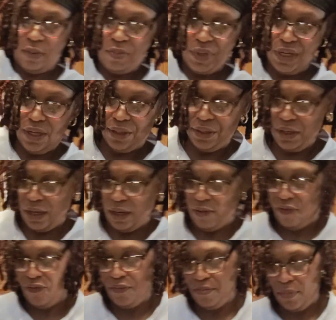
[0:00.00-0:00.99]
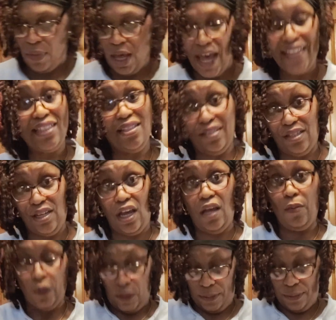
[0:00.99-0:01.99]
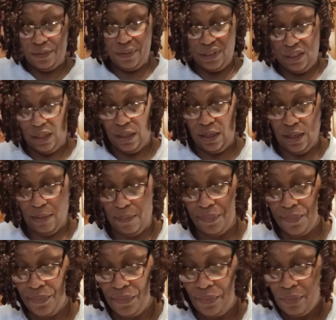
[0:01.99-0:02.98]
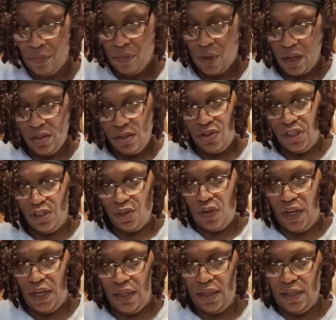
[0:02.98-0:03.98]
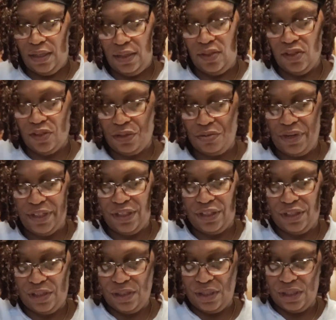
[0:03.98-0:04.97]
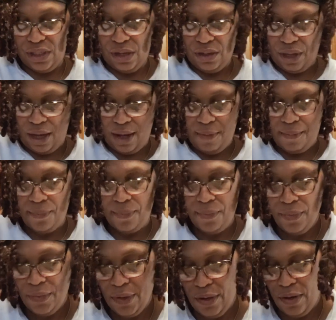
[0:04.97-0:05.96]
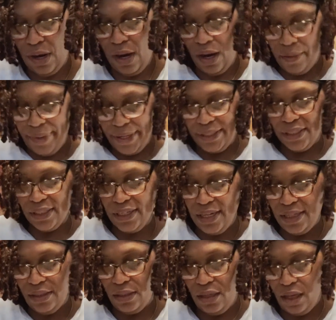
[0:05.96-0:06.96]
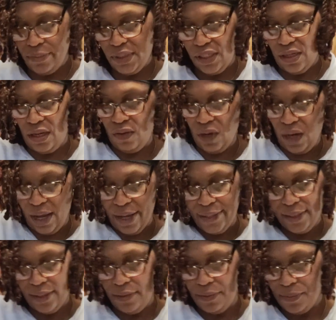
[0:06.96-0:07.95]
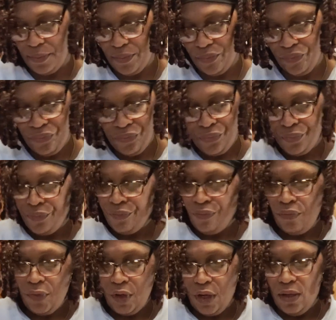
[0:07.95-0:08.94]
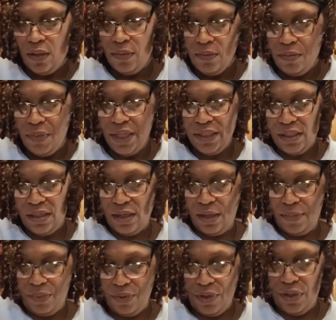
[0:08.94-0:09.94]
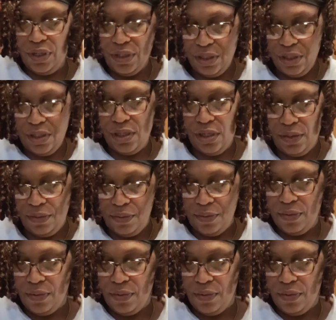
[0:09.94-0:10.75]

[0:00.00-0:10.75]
will be enough. Actually, a tablespoon is enough. Because you're just trying to get a little crunch to this, okay? You already season it up to your liking. Mix it up real good.